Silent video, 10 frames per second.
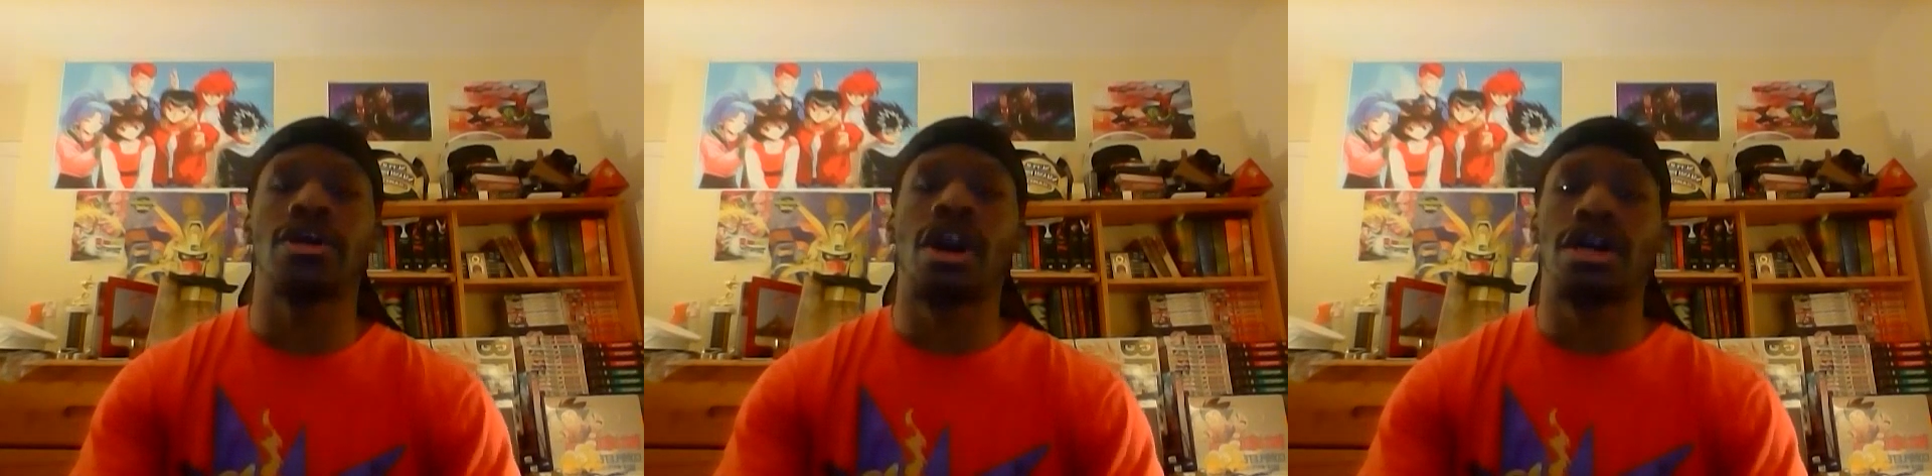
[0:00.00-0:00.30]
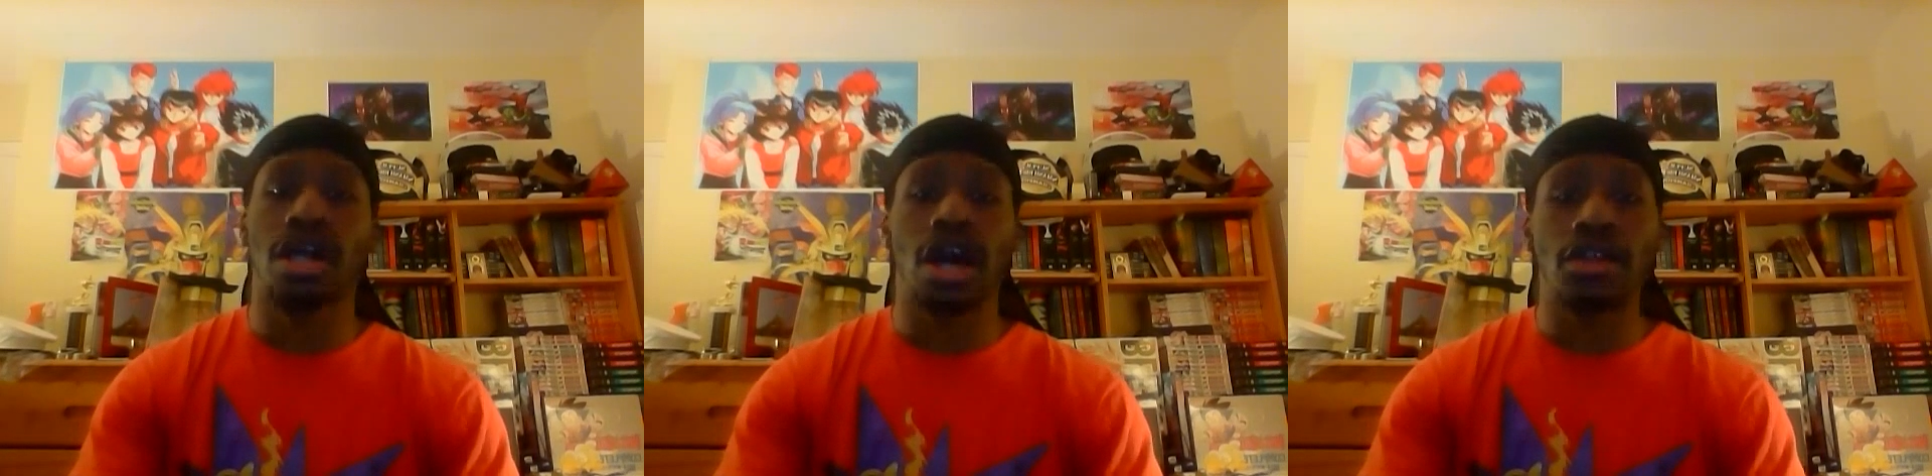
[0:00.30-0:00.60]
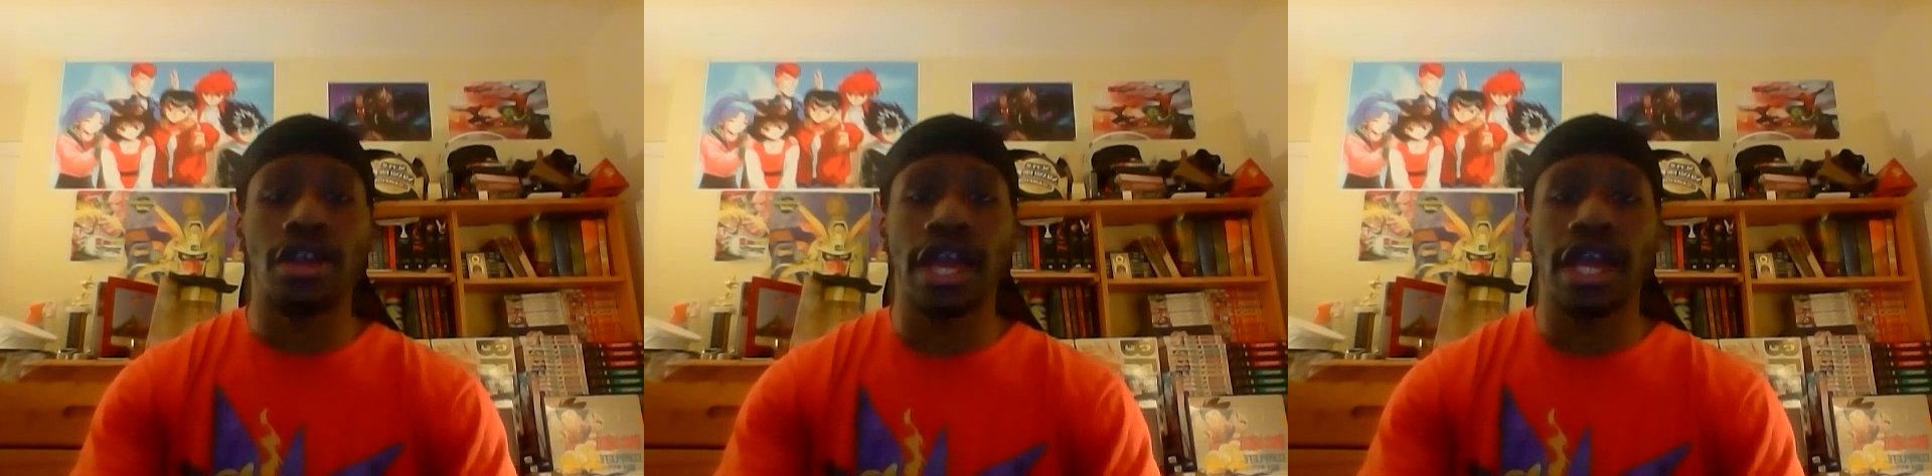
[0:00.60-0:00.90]
On the
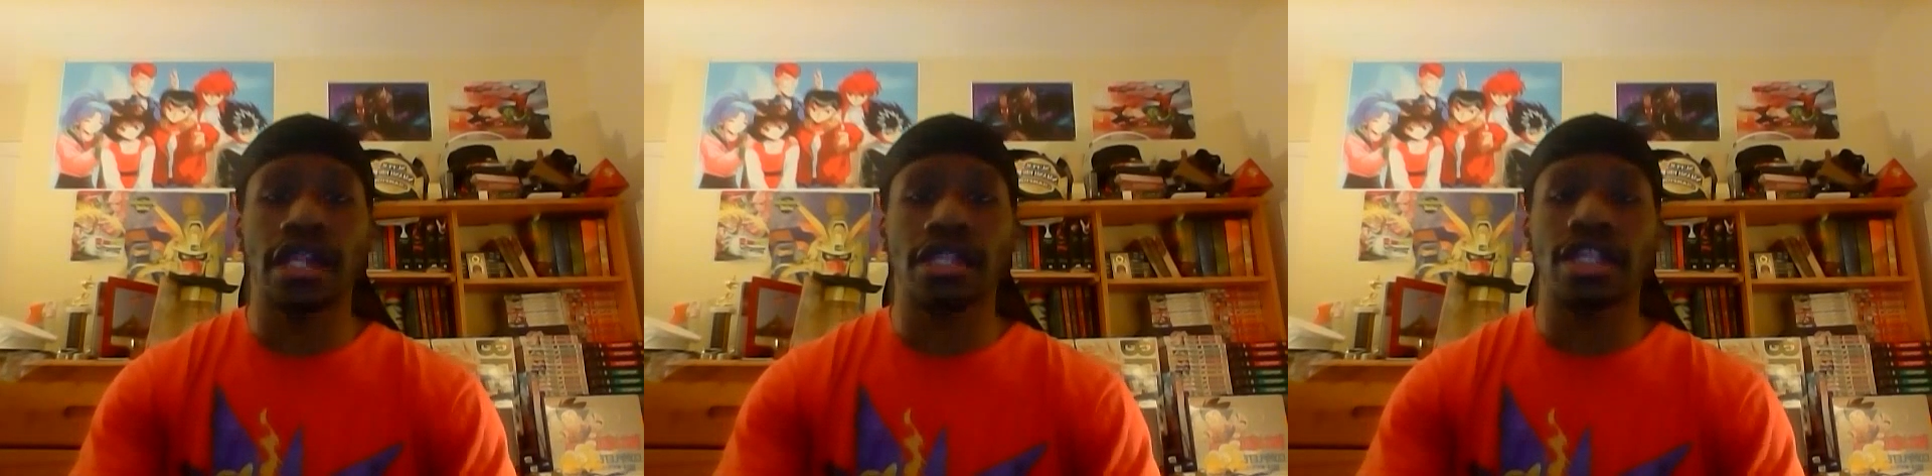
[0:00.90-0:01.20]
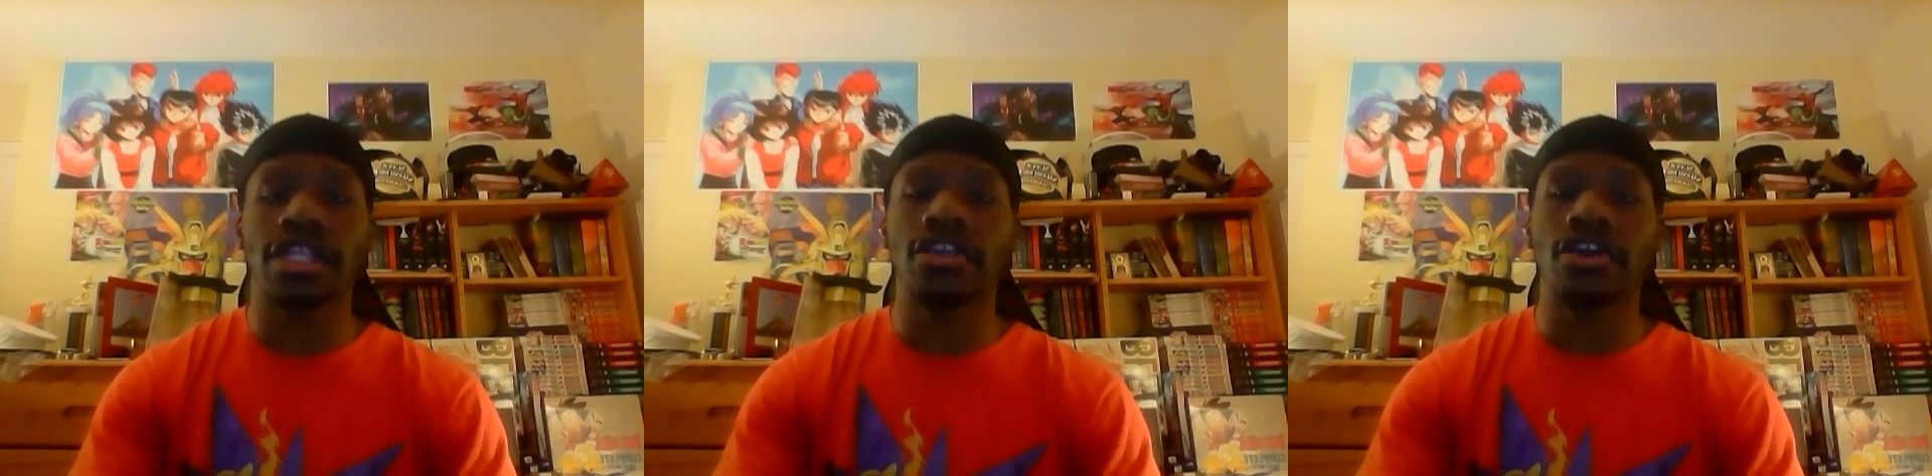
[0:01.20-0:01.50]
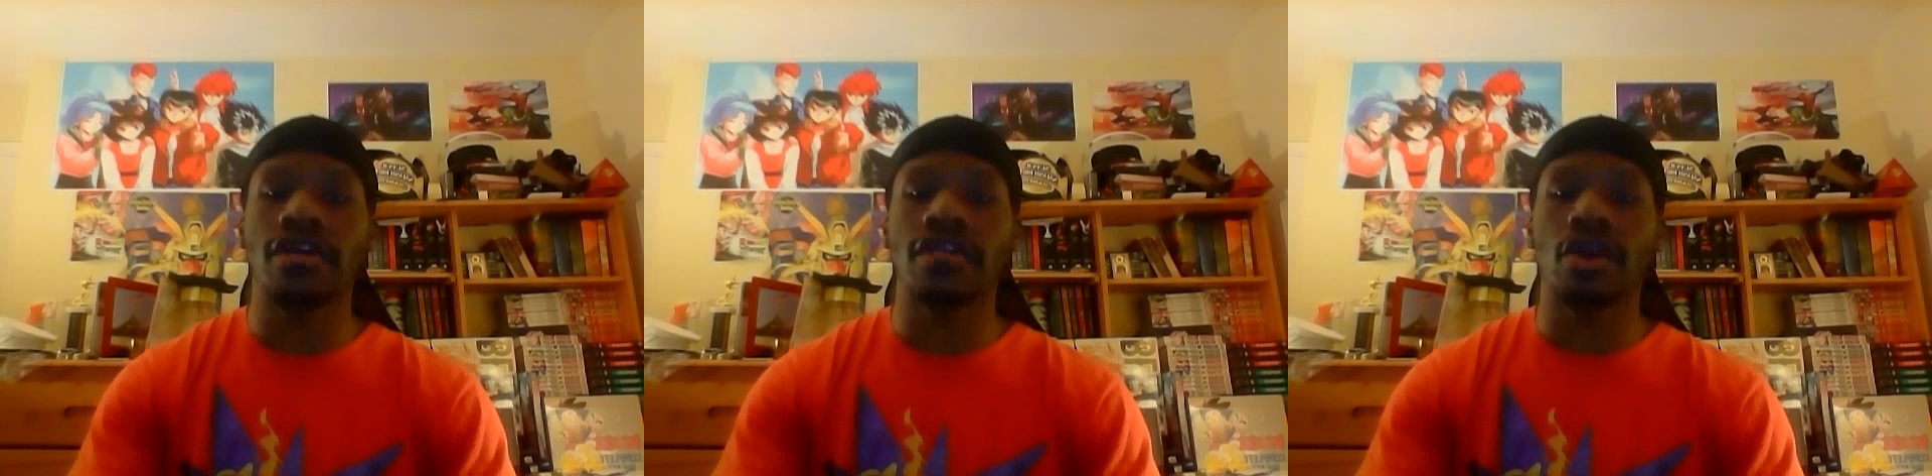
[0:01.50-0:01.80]
other hand, the leader
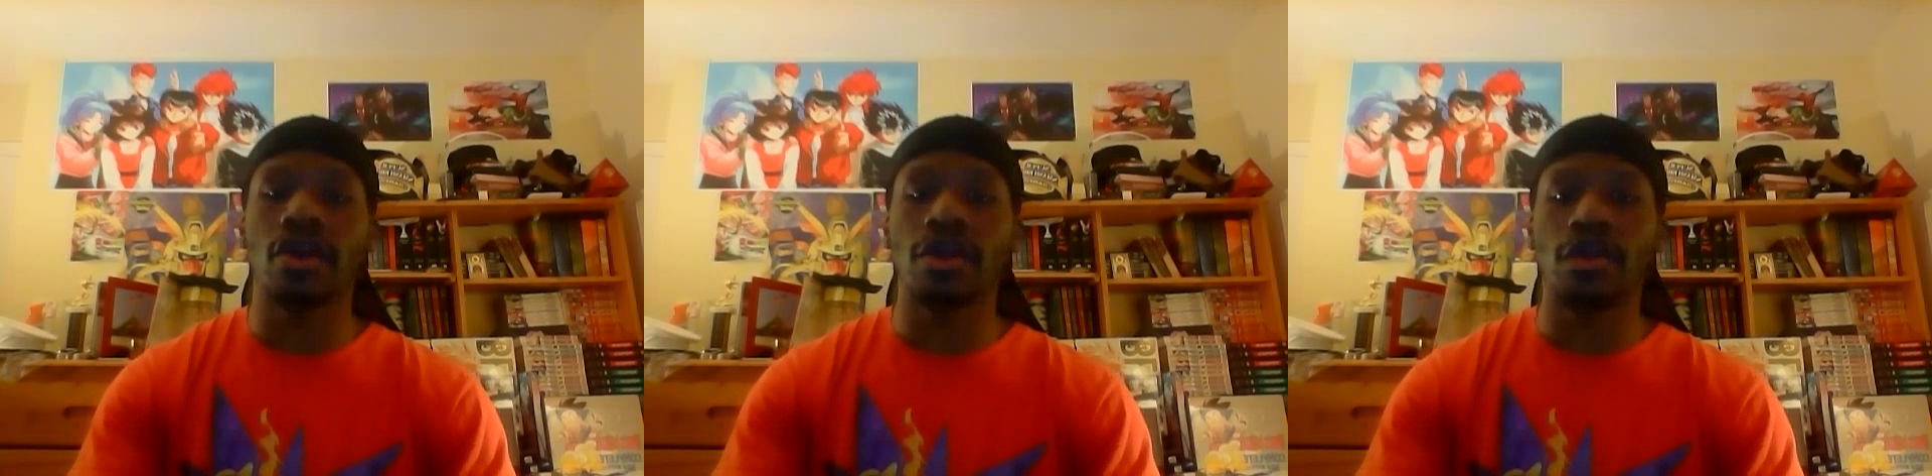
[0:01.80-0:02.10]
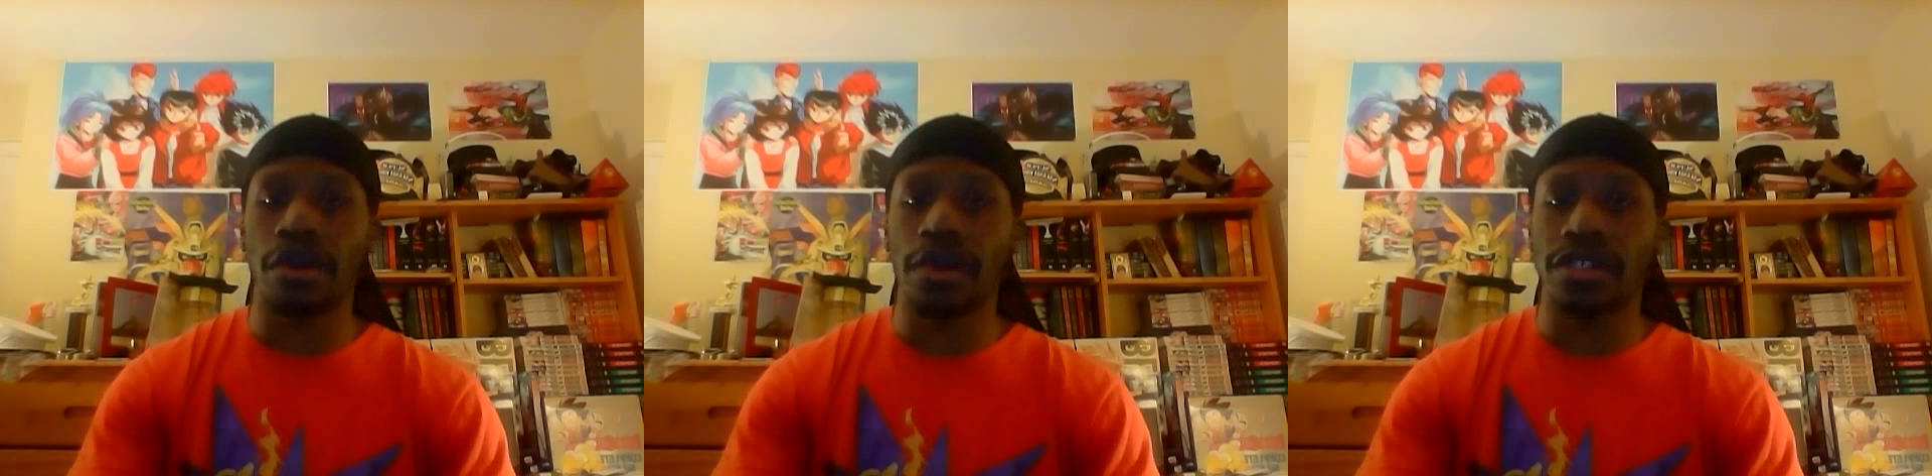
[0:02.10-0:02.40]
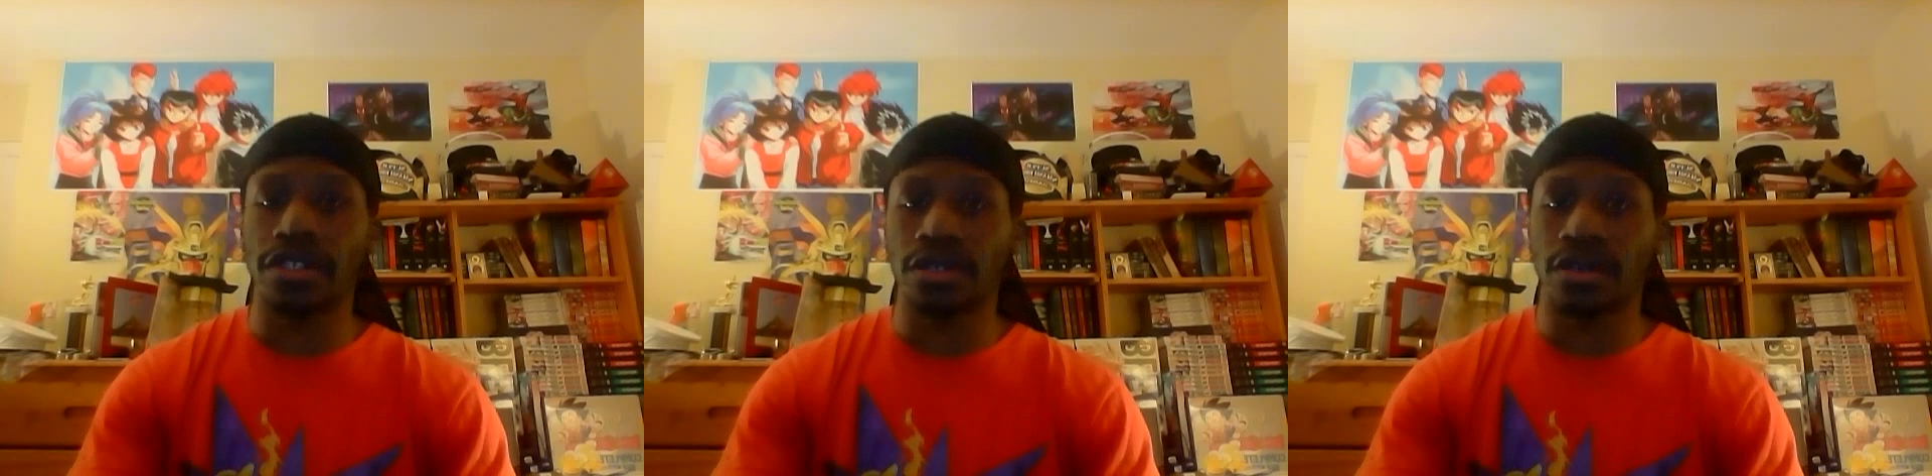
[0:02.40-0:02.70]
of the
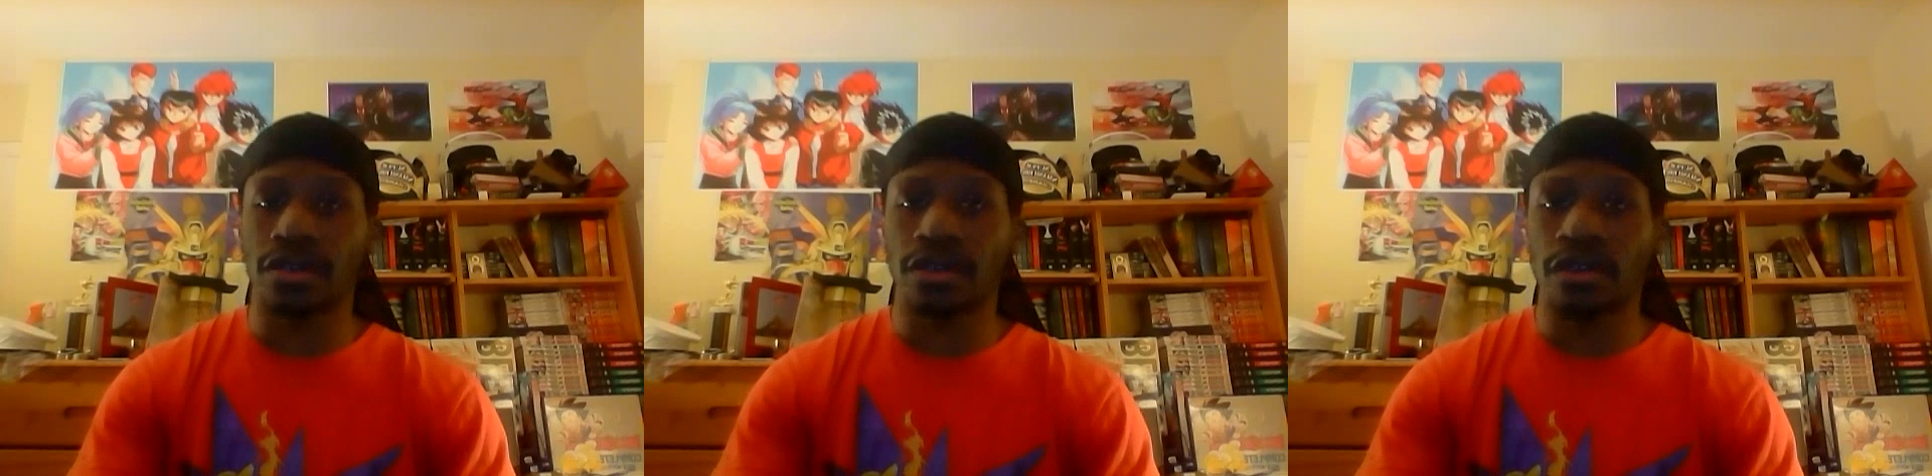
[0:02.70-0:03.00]
Oniwabanshu,